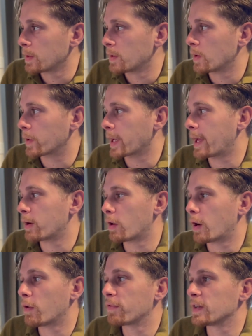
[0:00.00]
Okay, and
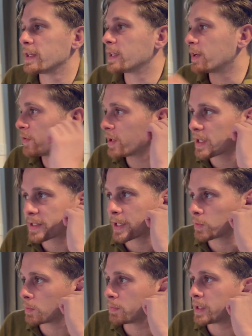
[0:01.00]
an offer lead in real estate
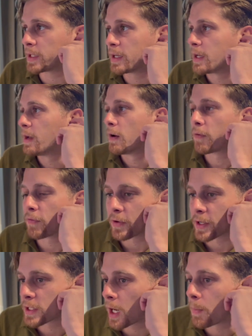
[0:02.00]
would be, for
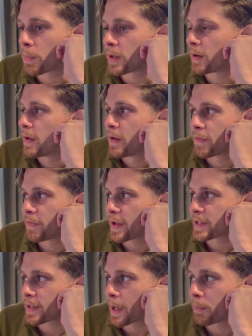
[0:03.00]
example,
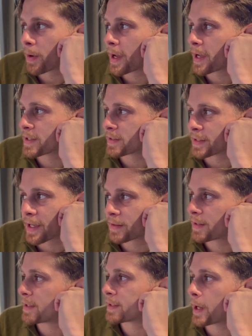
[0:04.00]
first-time buyers get
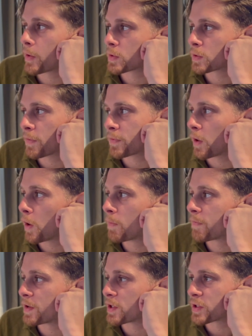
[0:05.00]
10,000 off your home
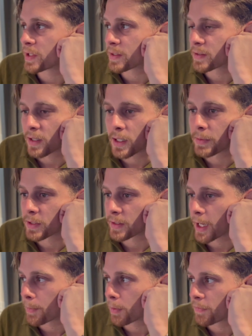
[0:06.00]
finishings limited
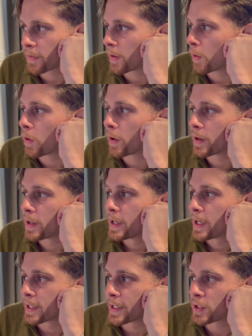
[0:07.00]
time offer, or
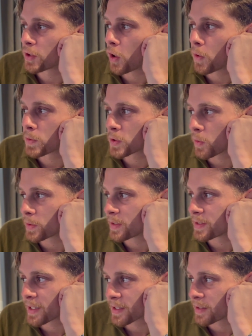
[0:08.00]
get your home sold in
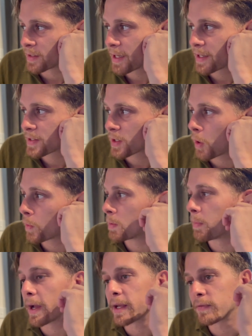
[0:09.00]
60 days or we'll
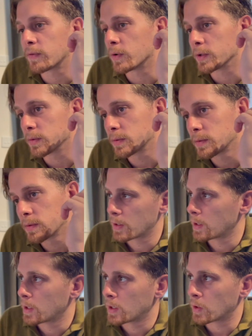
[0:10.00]
buy it for you.
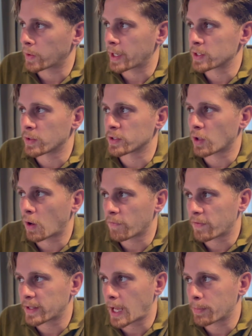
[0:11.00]
Okay, so there's the
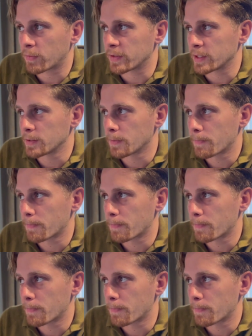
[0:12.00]
offer type of lead.